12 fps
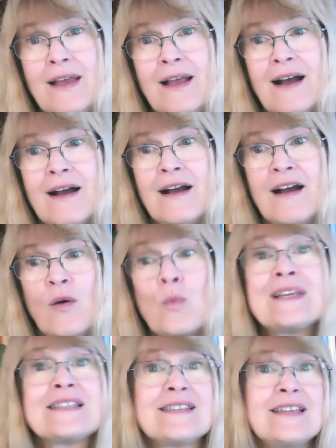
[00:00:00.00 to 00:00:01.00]

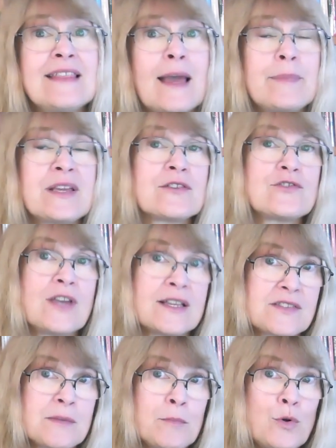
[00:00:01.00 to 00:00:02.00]
We see that because she
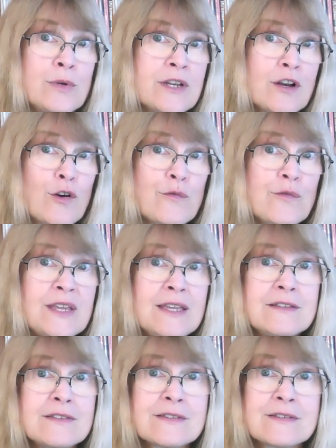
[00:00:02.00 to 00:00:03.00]
has the moon at her
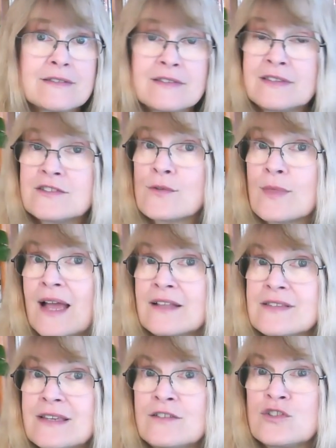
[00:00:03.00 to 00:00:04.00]
feet, and so
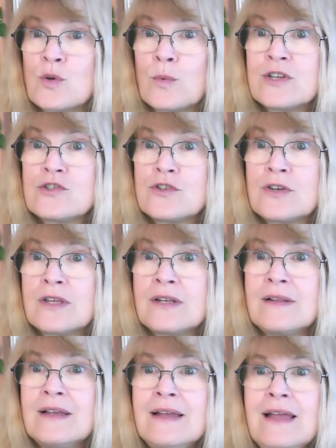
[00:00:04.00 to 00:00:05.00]
that's
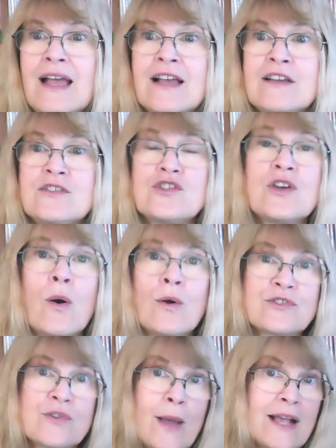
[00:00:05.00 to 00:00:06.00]
intuition. She
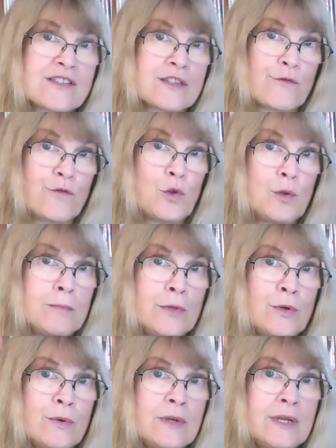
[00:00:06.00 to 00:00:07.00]
also has the full
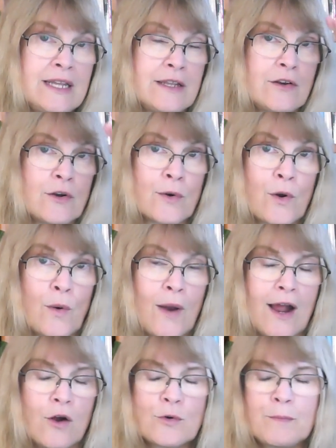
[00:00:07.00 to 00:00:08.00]
moon in her
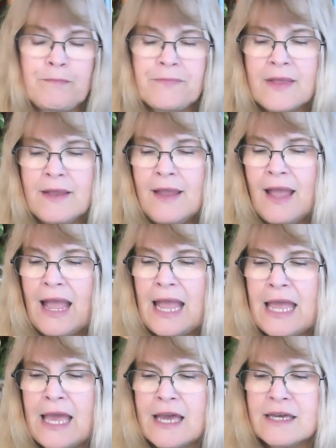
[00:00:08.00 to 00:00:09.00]
crown.
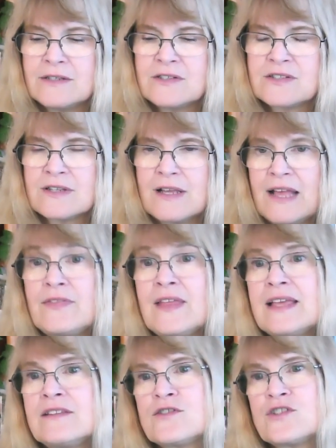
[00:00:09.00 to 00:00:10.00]
And
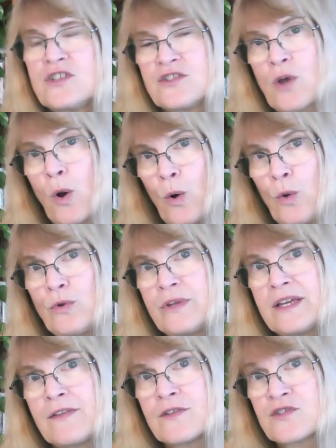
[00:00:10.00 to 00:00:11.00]
then she's
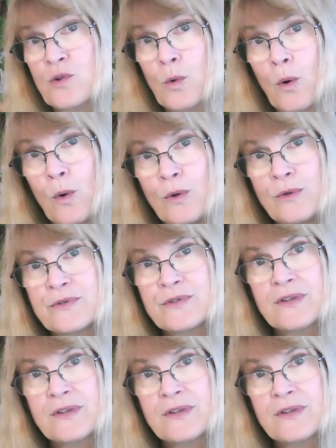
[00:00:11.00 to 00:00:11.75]
holding the scrolls,